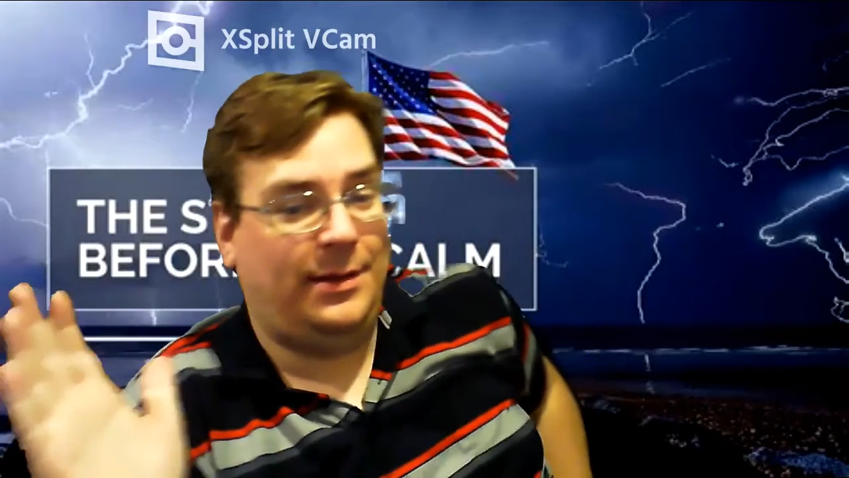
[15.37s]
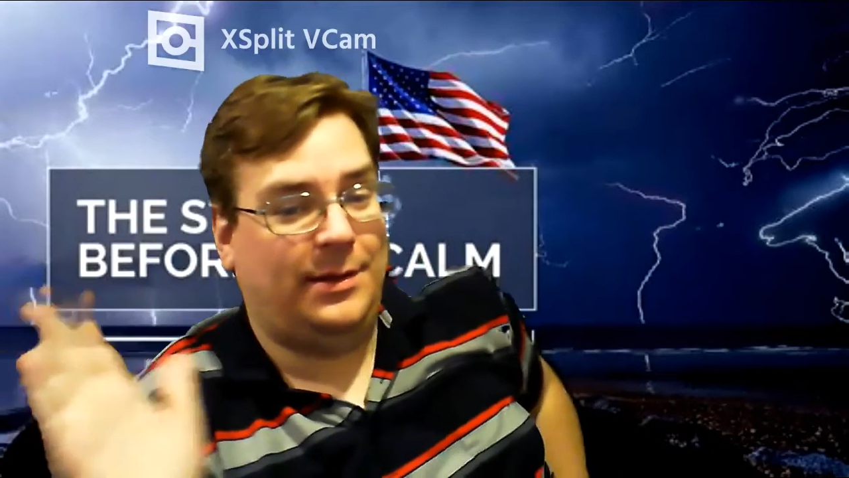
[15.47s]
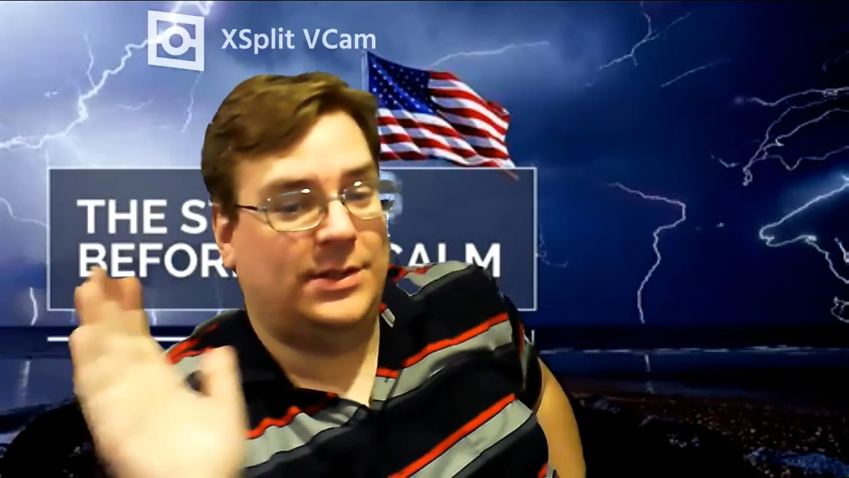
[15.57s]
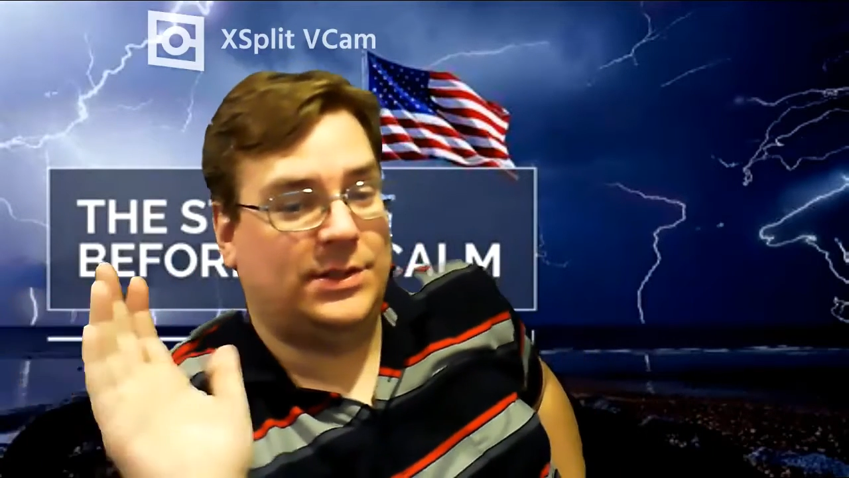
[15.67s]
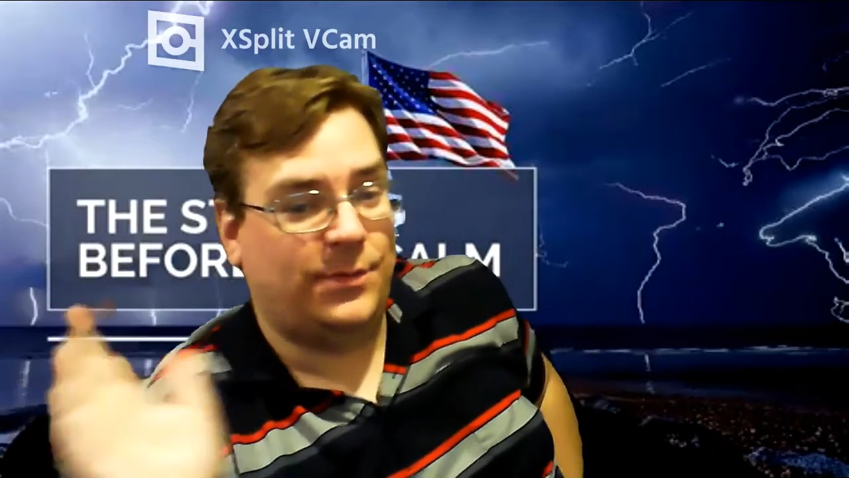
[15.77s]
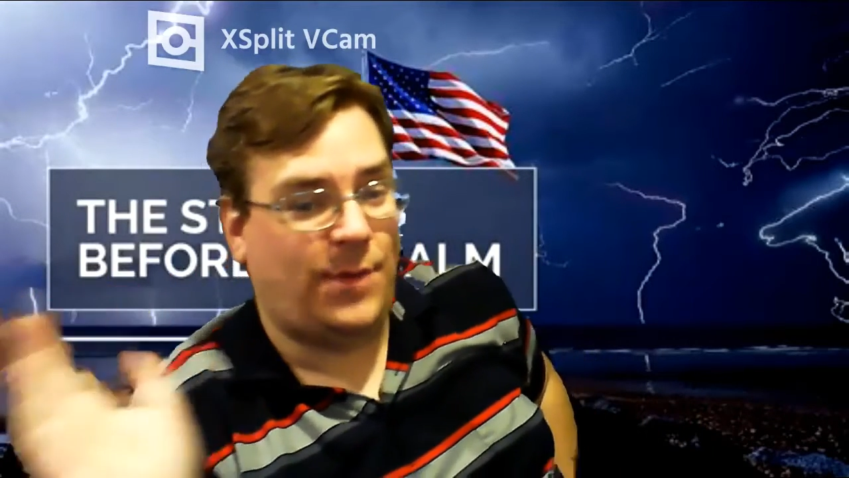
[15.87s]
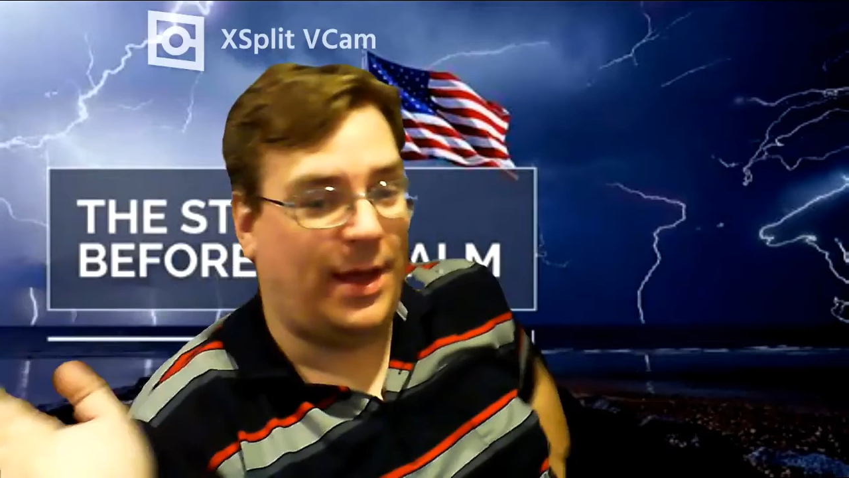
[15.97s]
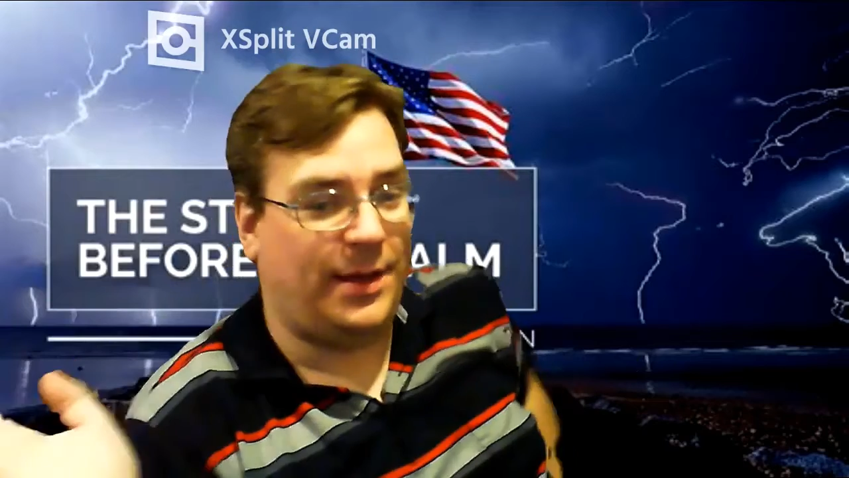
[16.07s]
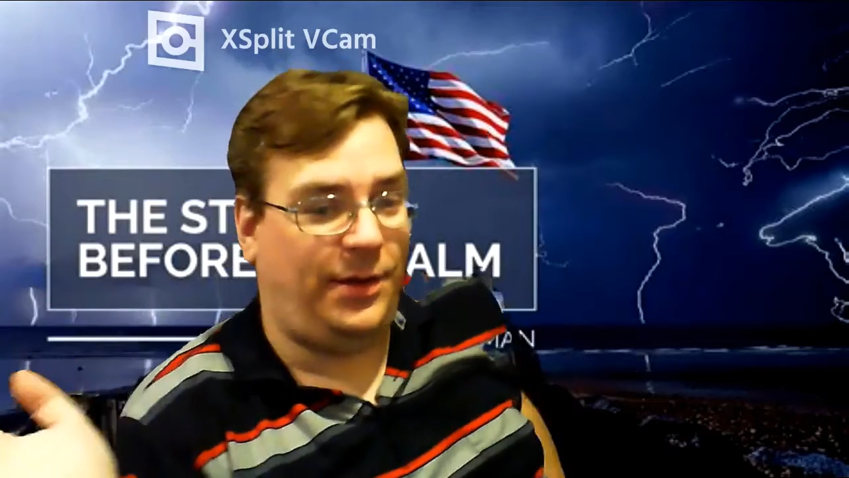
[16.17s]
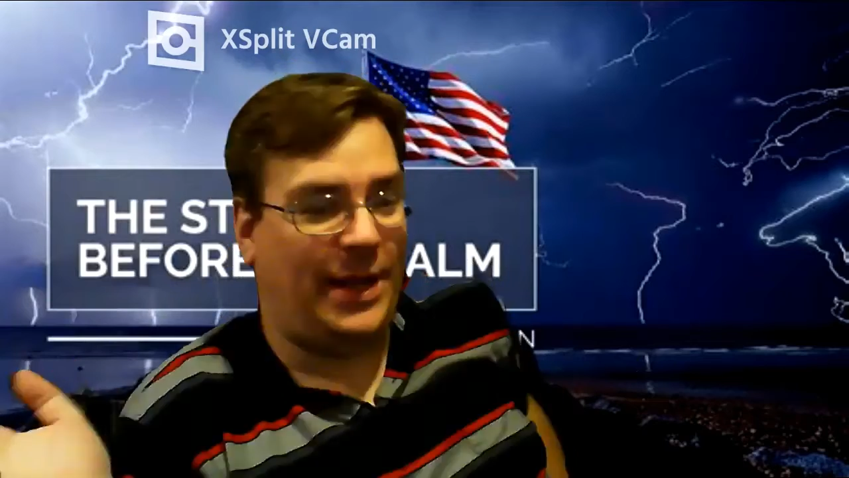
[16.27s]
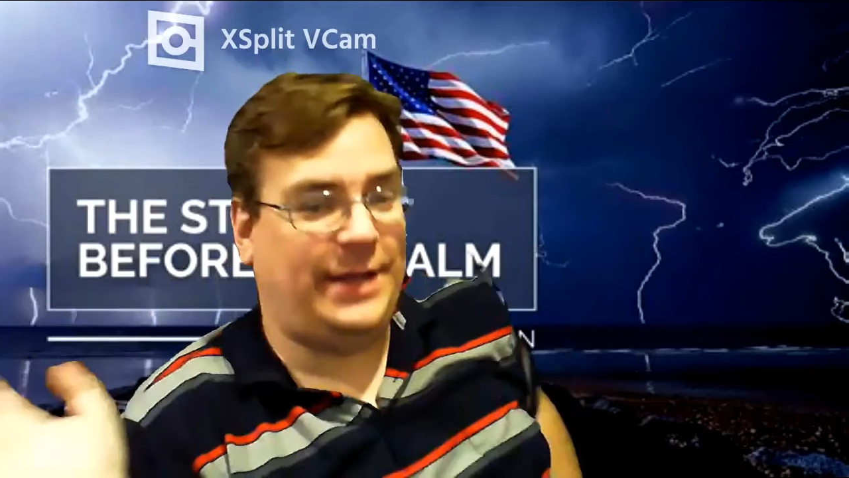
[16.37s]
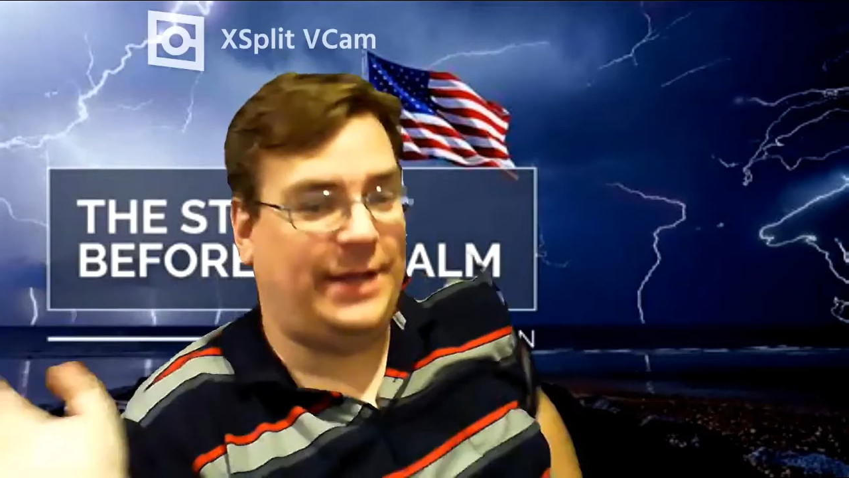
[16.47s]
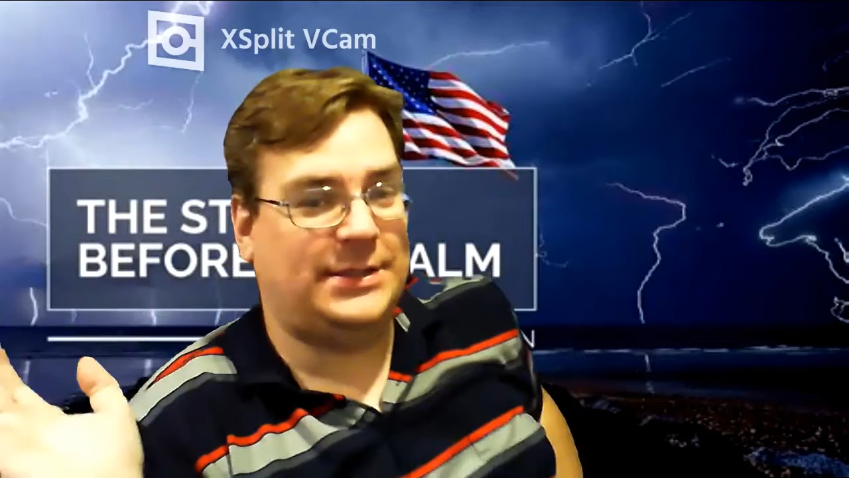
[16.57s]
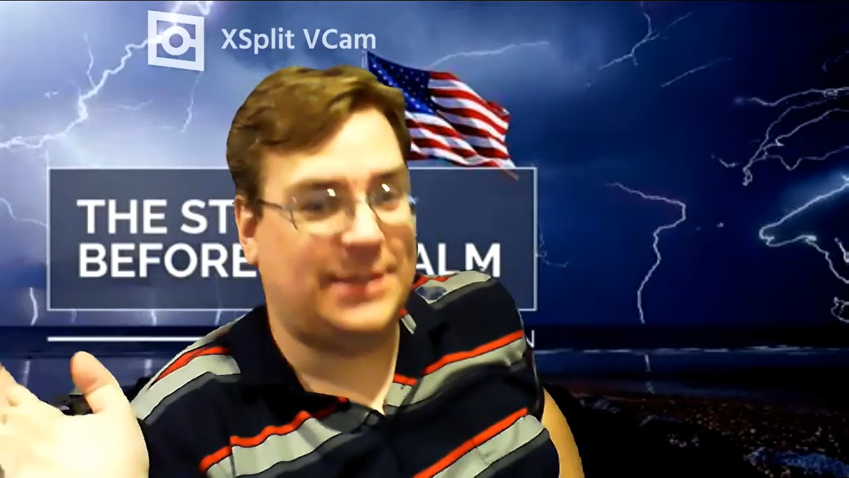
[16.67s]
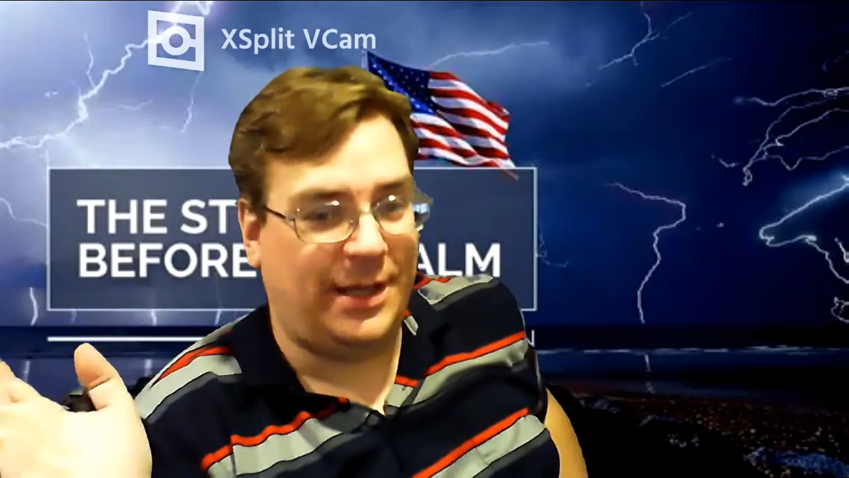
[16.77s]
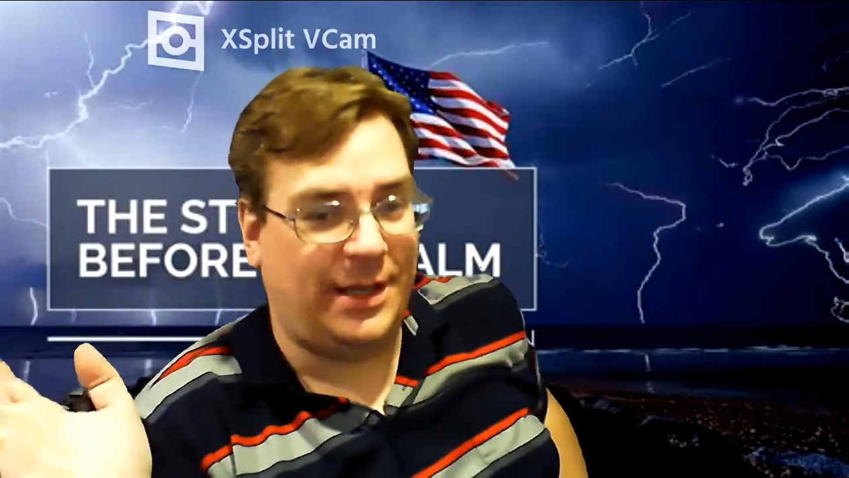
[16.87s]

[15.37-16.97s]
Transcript: and this is my latest